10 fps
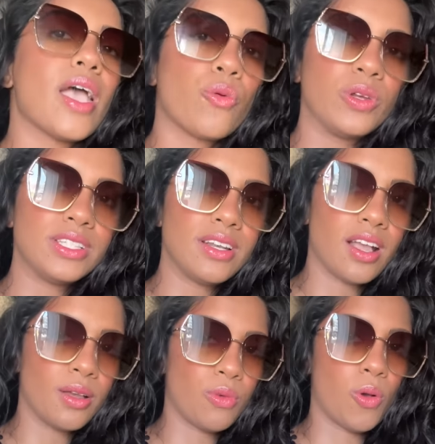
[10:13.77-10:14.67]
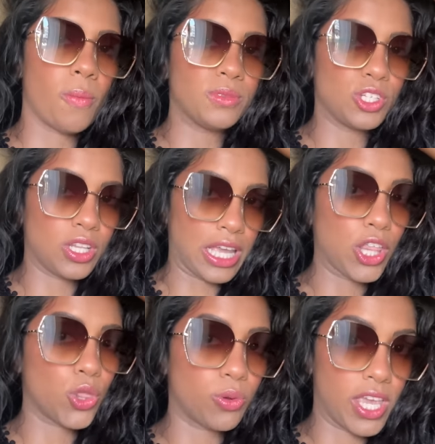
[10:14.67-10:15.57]
And we did not come home till
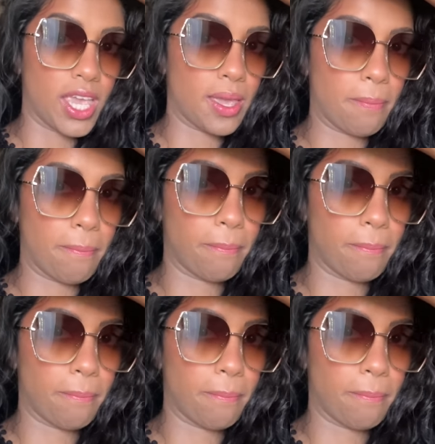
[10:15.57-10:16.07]
like 3 a.m.